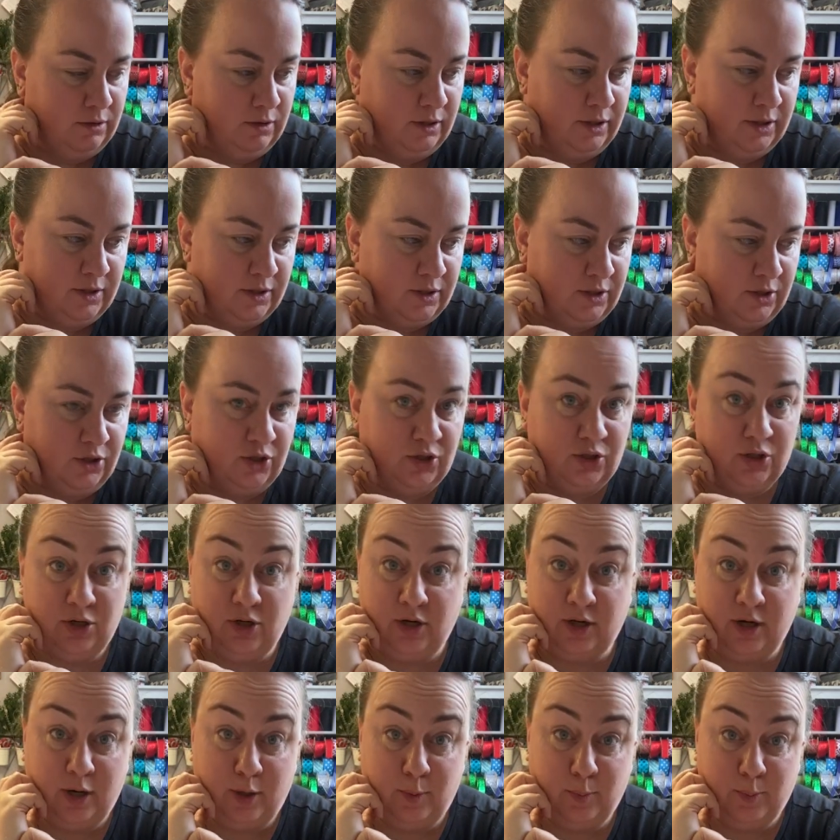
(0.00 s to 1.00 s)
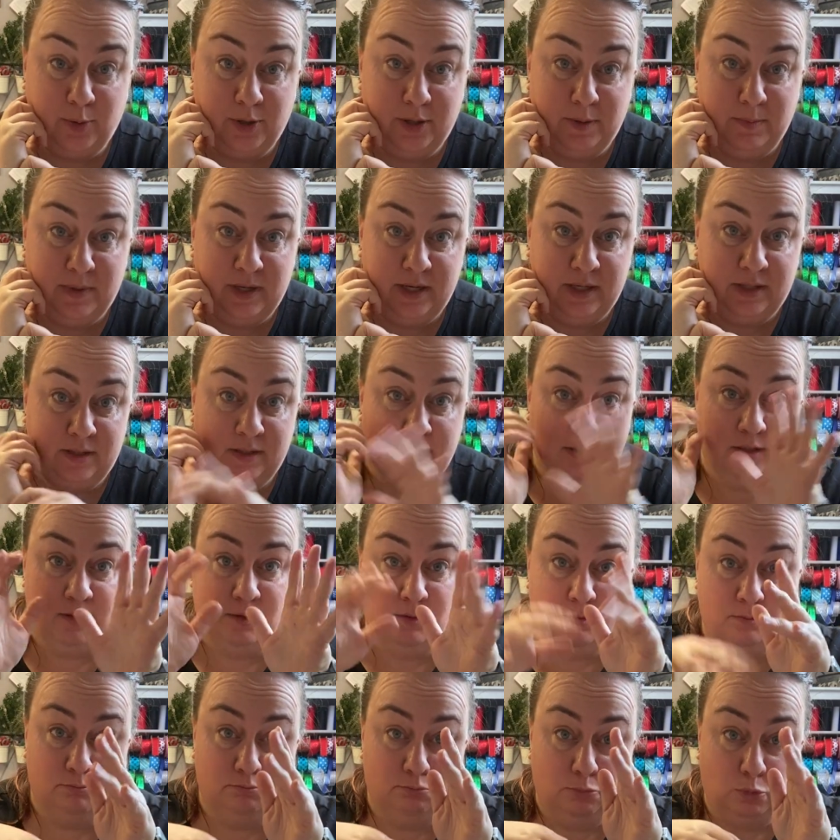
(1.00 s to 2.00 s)
it's gonna start out pretty
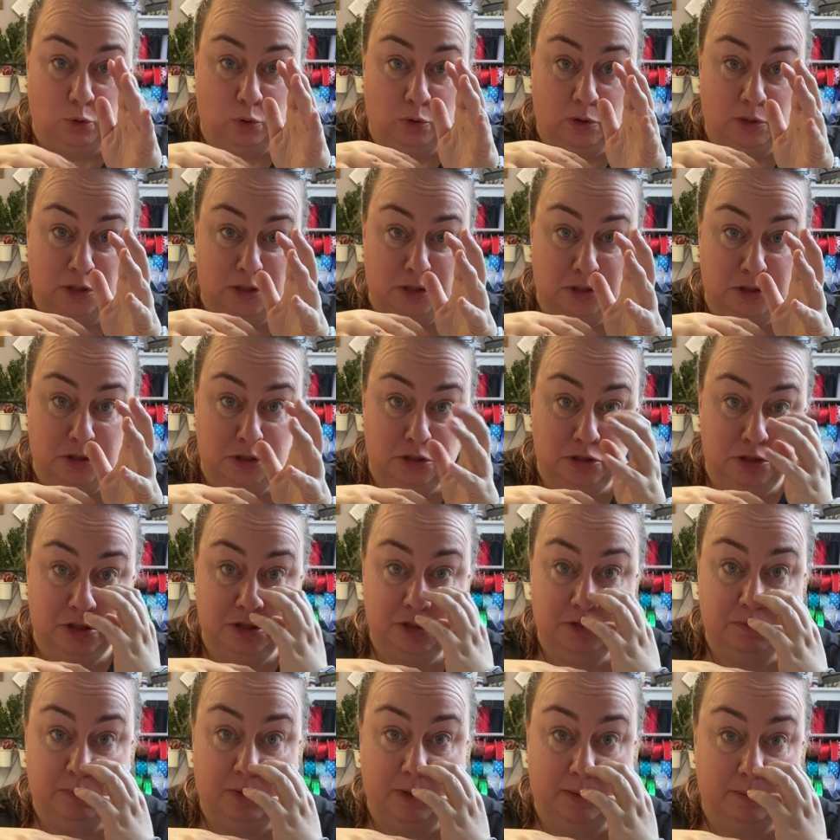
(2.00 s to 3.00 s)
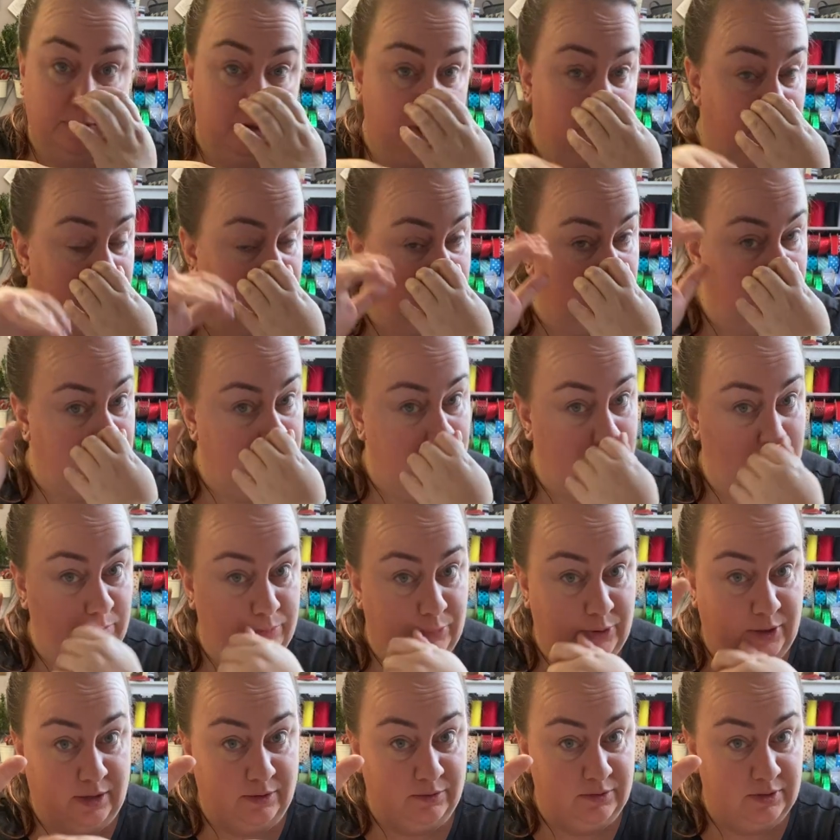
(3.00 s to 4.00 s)
basic, orange pumpkin,
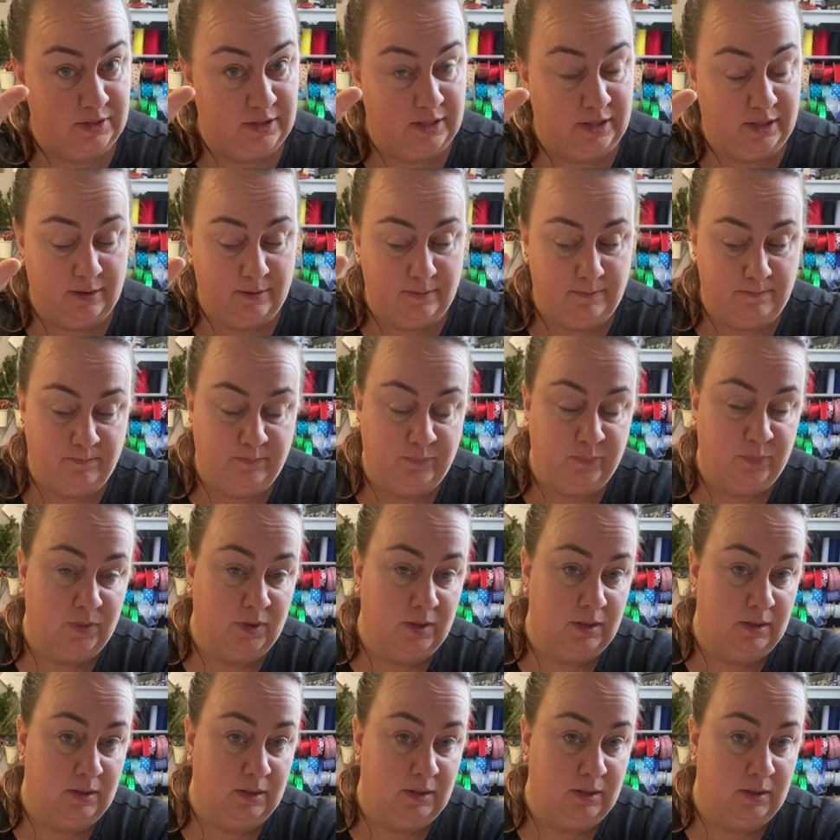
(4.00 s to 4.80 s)
brown stem.